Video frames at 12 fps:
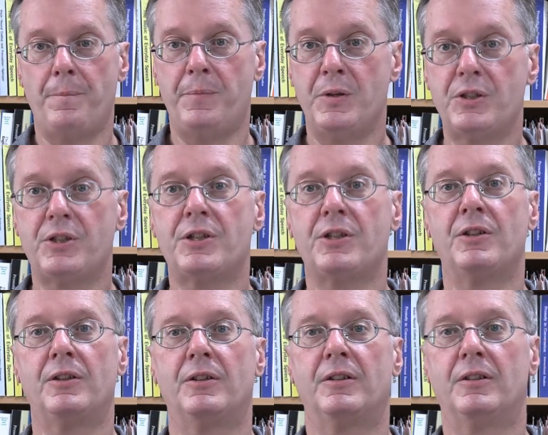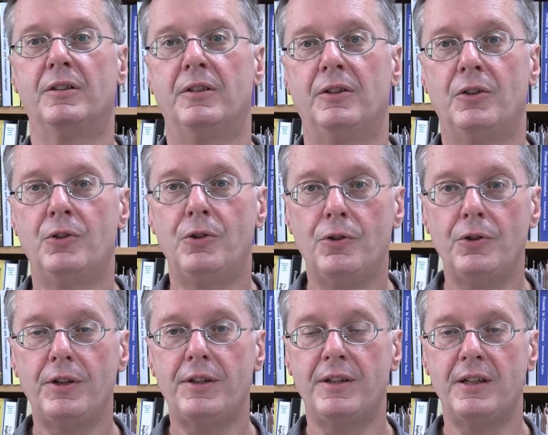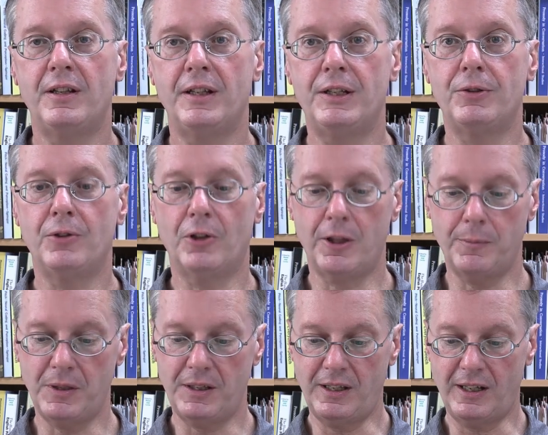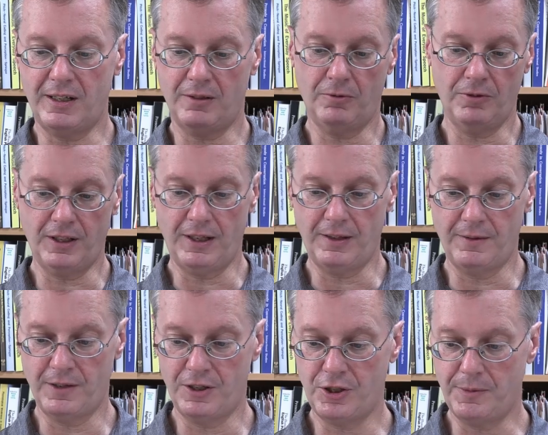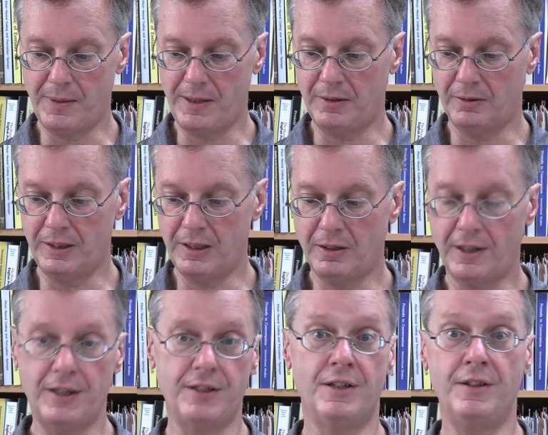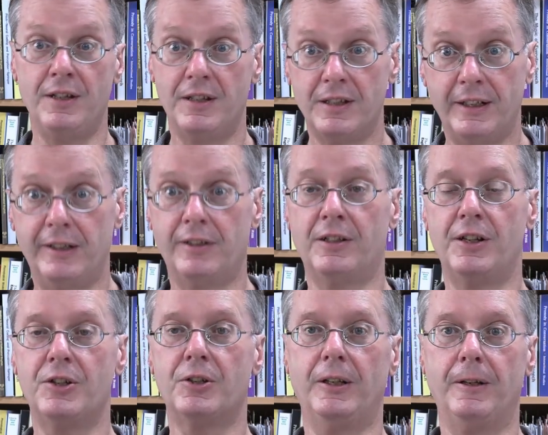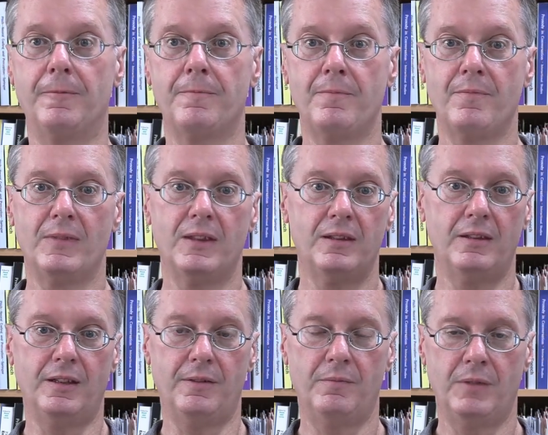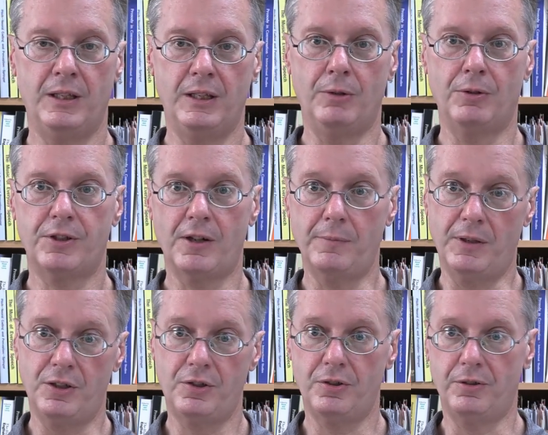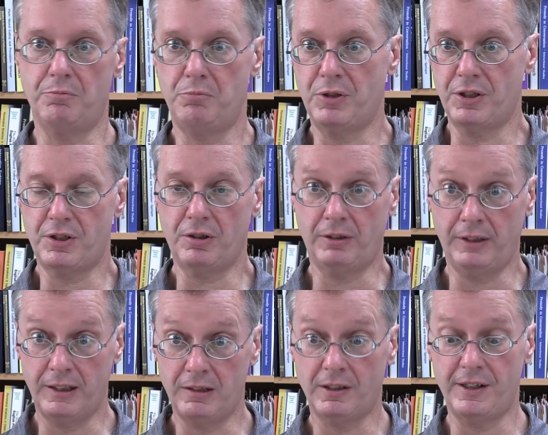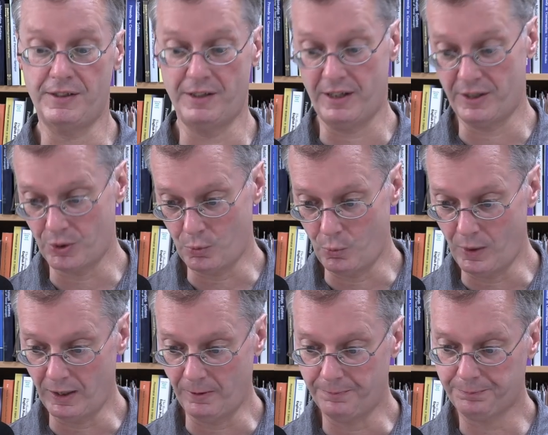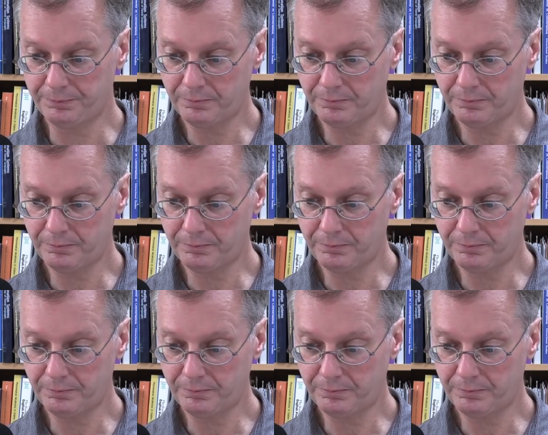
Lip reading: this could then lead to an argument that, okay, it should be legalized in the entire country, that the US government should just legalize it as well.